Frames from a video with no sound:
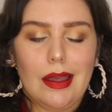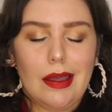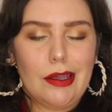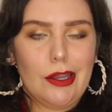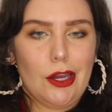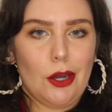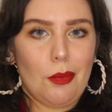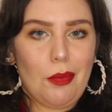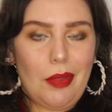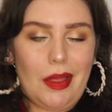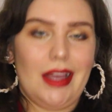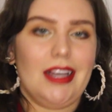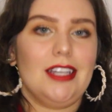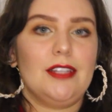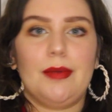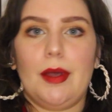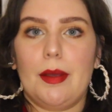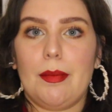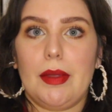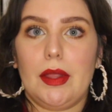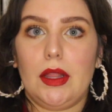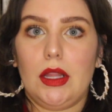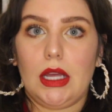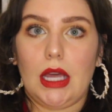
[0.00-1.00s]
Your plans might
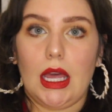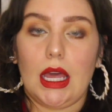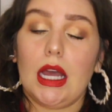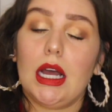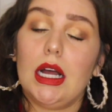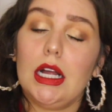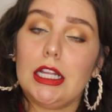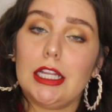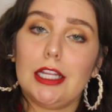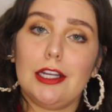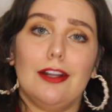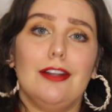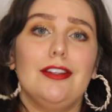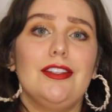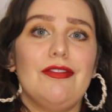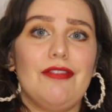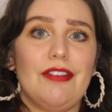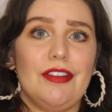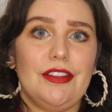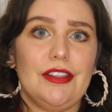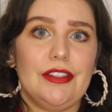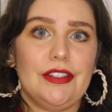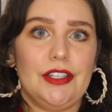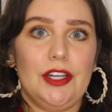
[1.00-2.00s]
be looking a little
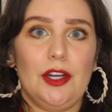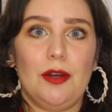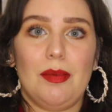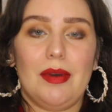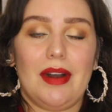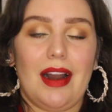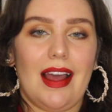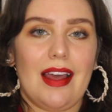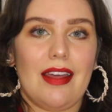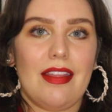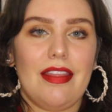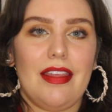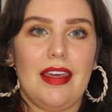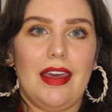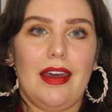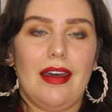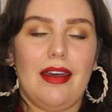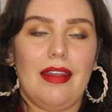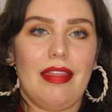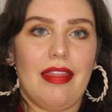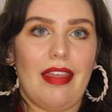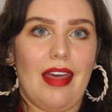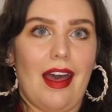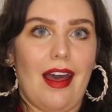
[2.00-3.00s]
different this year, but I
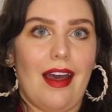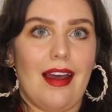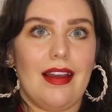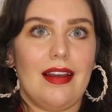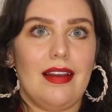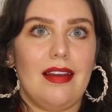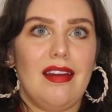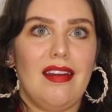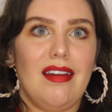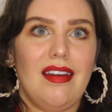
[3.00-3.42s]
think that,